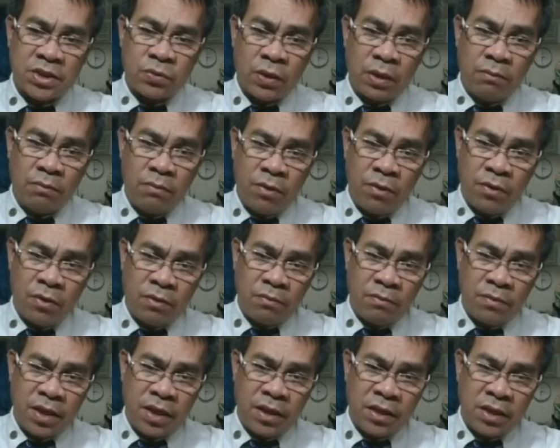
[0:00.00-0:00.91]
will
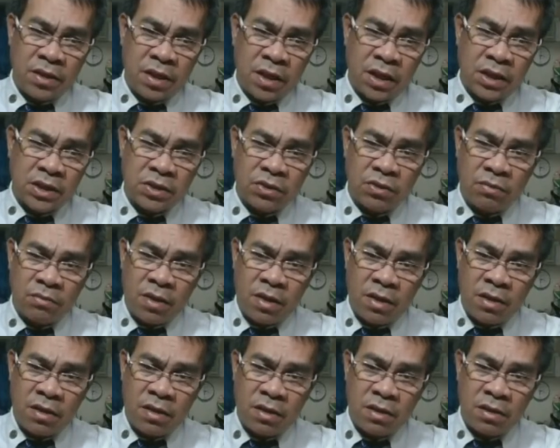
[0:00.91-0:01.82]
move in the direction of
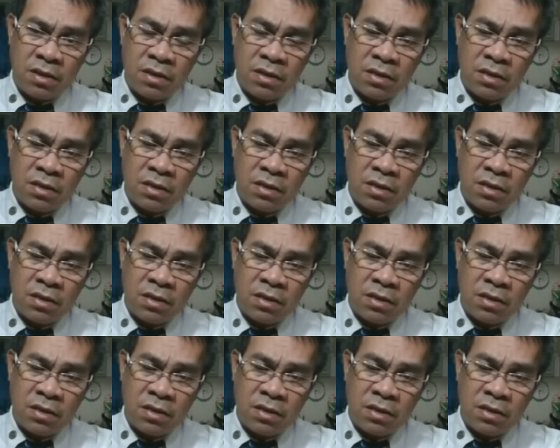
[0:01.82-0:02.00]
R